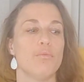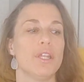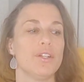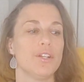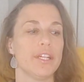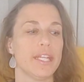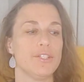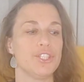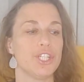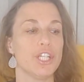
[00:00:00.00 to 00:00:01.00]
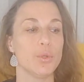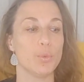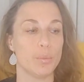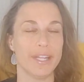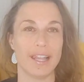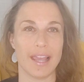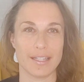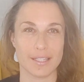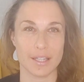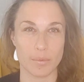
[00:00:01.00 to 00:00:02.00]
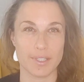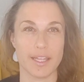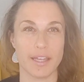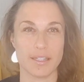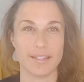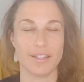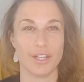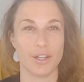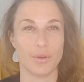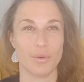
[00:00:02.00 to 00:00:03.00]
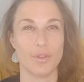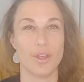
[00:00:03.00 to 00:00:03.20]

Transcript: Mother Nature will be less upset, you know,